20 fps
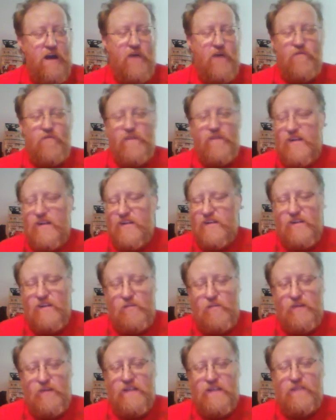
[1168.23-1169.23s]
I don't think I
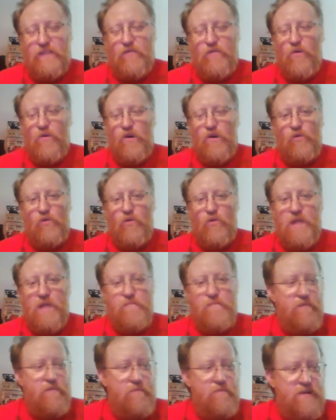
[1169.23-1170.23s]
could completely ever walk away.
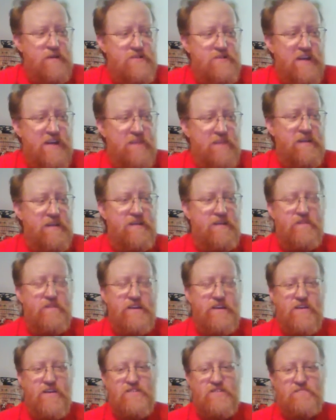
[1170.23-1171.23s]
I may stop making
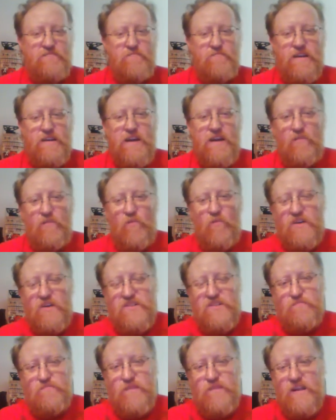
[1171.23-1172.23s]
videos. I may not
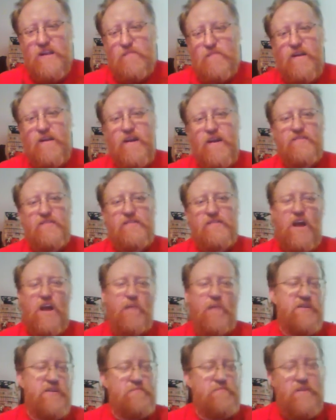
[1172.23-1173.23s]
watch as many. I may not have
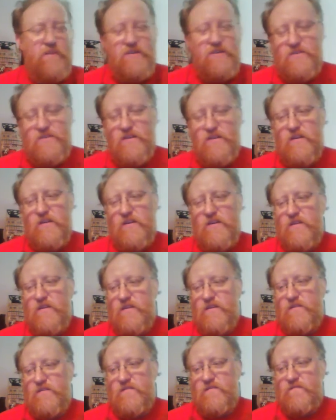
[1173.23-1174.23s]
comment as much.
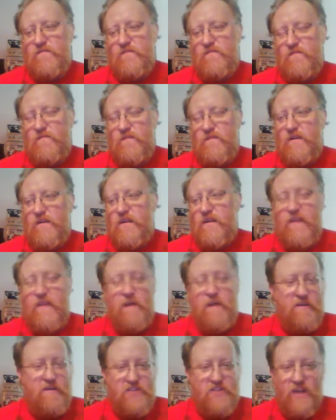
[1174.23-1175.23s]
And
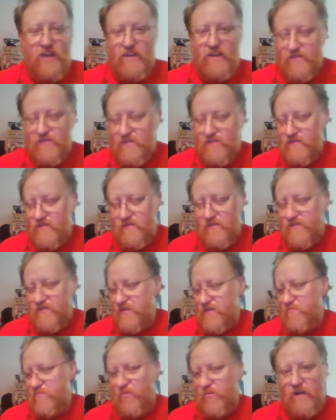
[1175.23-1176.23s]
that may change
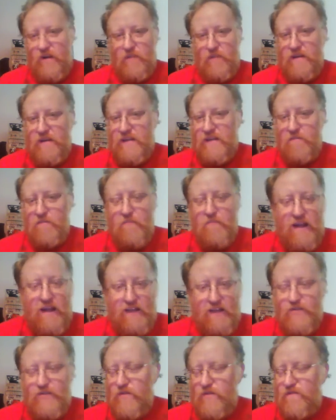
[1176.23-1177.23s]
at some point. I may get
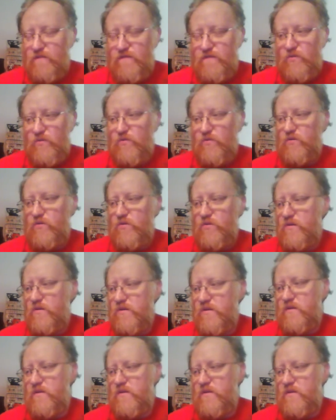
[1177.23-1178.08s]
back into it full.